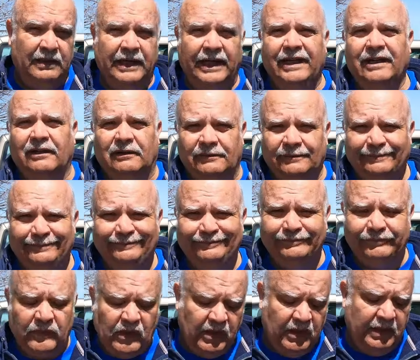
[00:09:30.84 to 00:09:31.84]
Now,
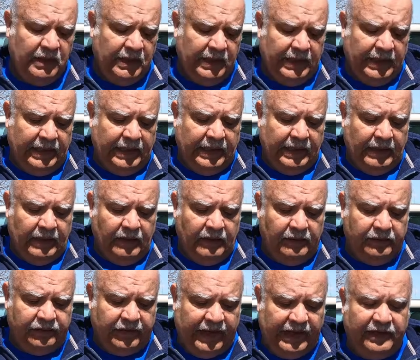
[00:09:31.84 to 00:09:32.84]

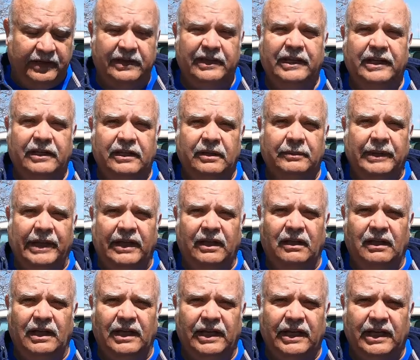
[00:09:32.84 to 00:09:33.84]
Saturday in the
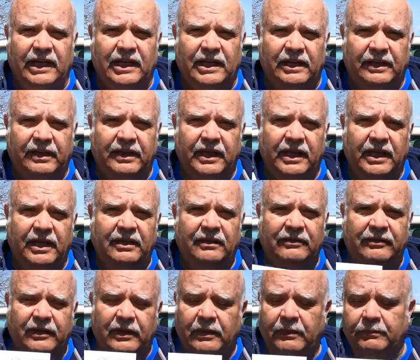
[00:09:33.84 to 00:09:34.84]
mail, I got a thing
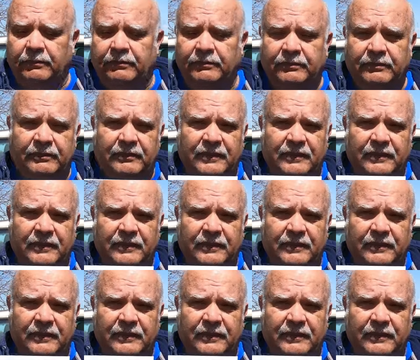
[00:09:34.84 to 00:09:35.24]
from